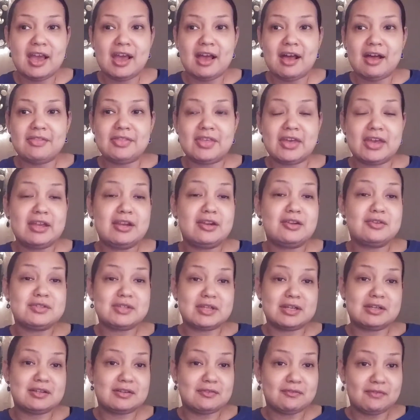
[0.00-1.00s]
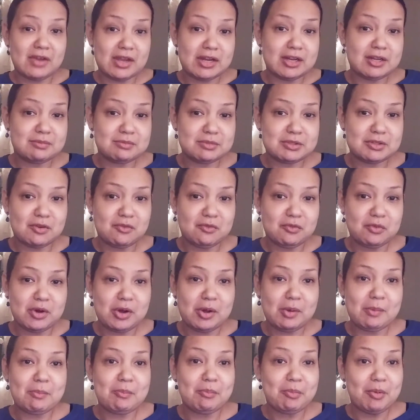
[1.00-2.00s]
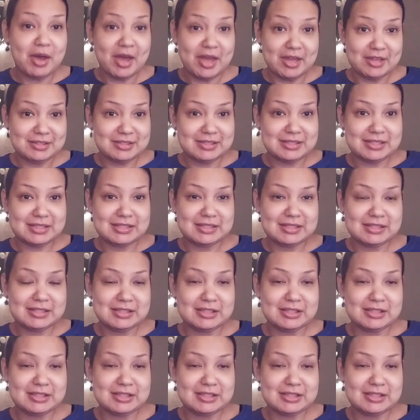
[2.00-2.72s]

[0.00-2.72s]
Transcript: that he knows how to defend himself well. But